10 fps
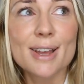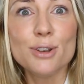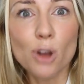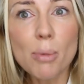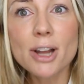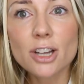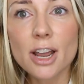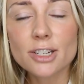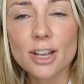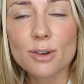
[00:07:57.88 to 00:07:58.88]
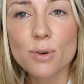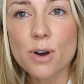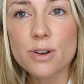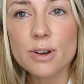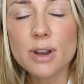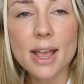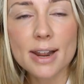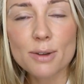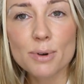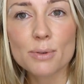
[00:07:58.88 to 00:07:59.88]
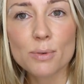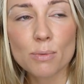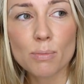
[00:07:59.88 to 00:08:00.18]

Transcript: not much eyeshadow on and I don't want to look